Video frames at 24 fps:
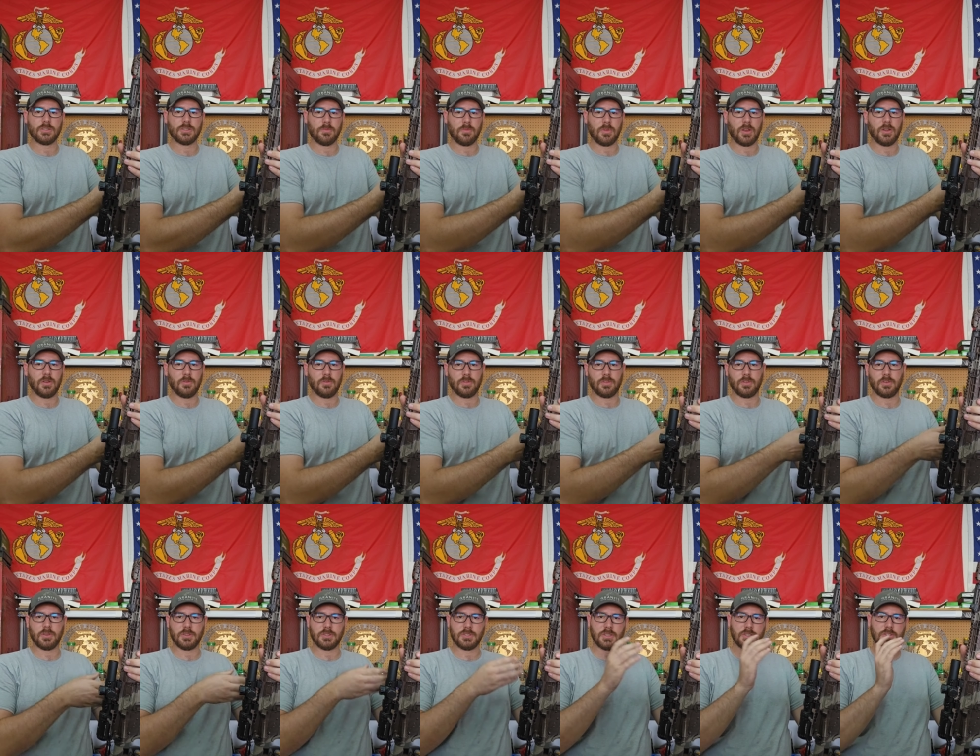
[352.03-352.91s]
I'm going to do a
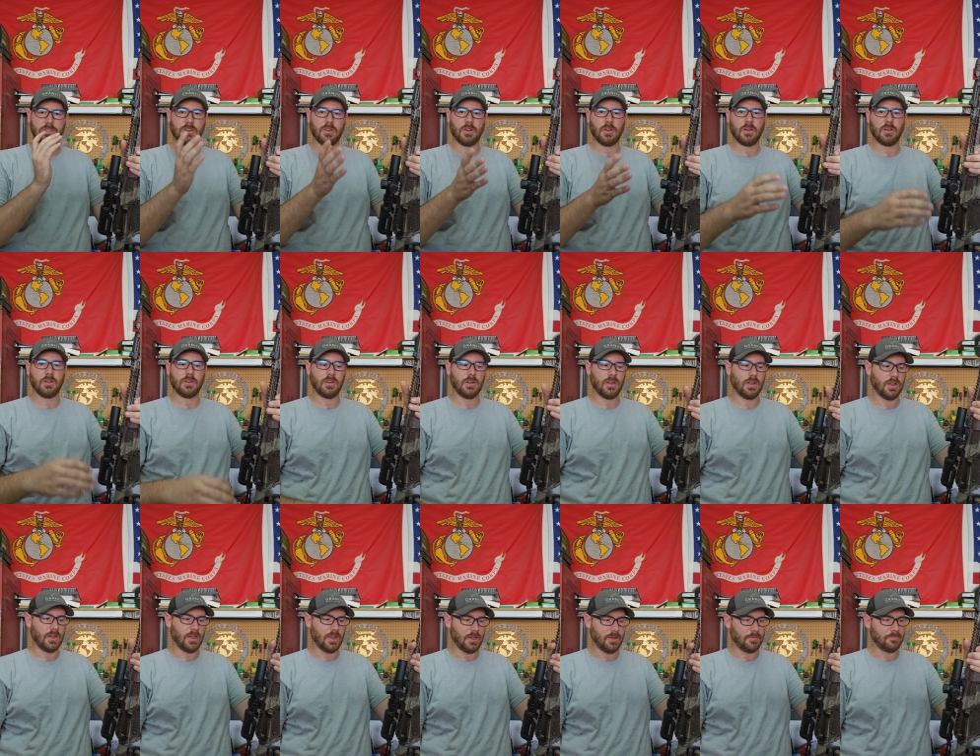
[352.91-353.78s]
36 yard,
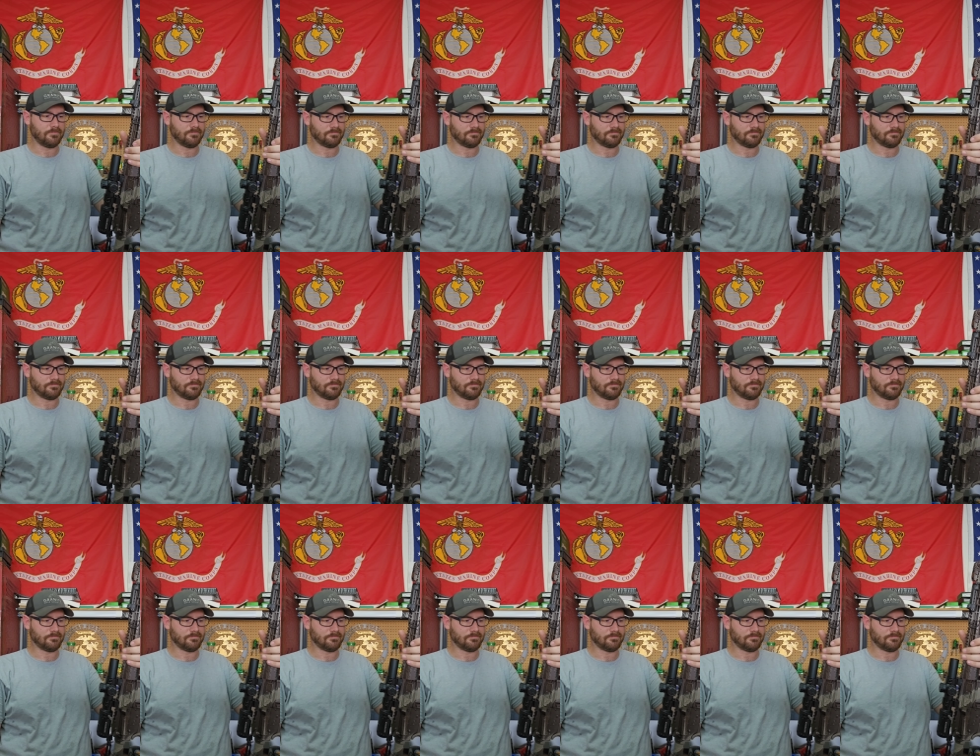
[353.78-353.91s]
um,